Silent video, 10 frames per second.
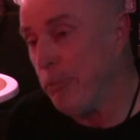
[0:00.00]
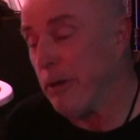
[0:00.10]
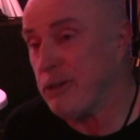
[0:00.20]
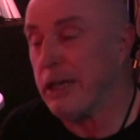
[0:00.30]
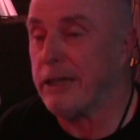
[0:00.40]

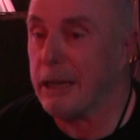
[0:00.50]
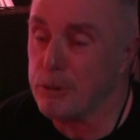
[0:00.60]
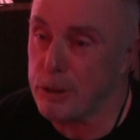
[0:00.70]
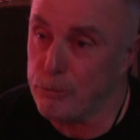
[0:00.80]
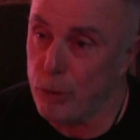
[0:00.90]
my second gig
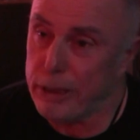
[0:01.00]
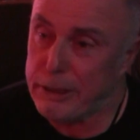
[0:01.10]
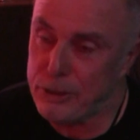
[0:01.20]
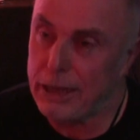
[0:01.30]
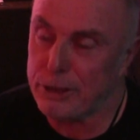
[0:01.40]
was at Rock
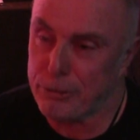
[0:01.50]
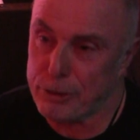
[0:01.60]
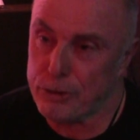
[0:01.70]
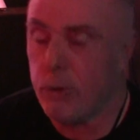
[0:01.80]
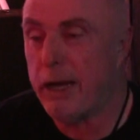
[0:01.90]
Against Thatcher at
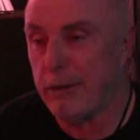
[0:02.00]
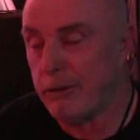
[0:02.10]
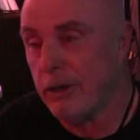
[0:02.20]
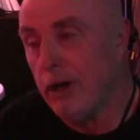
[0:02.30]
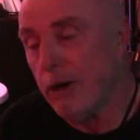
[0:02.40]
the square.
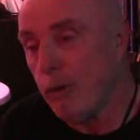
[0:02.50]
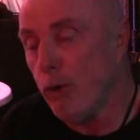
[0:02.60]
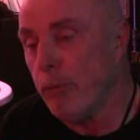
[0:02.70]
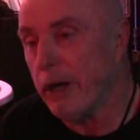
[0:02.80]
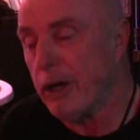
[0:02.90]
And
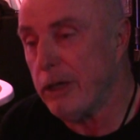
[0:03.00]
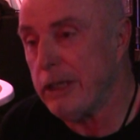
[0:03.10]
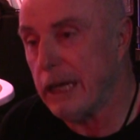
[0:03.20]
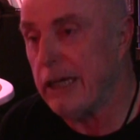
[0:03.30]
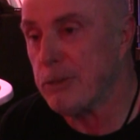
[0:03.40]
all my early
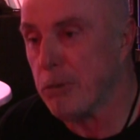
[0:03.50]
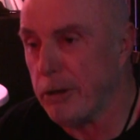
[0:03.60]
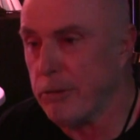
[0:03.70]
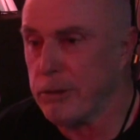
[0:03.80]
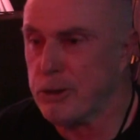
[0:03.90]
gigs were
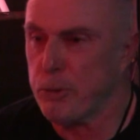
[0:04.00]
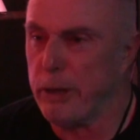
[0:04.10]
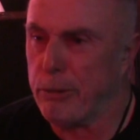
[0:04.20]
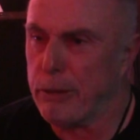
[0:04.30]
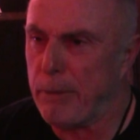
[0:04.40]
either at the
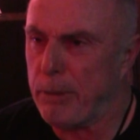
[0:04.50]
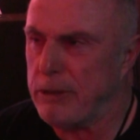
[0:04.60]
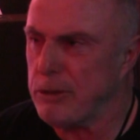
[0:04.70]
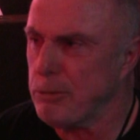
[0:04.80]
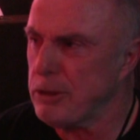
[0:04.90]
square or that
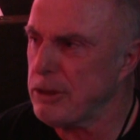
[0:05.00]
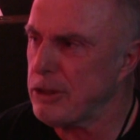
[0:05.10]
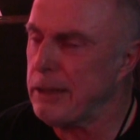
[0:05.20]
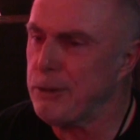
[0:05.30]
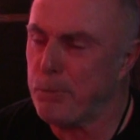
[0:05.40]
place, was it
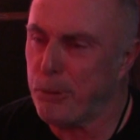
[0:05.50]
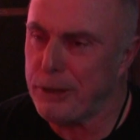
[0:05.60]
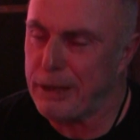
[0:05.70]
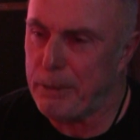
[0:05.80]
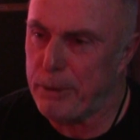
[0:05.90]
Centre
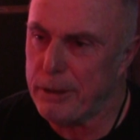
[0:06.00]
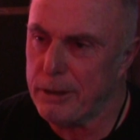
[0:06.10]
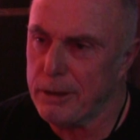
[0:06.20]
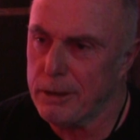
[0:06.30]
Point in Epping?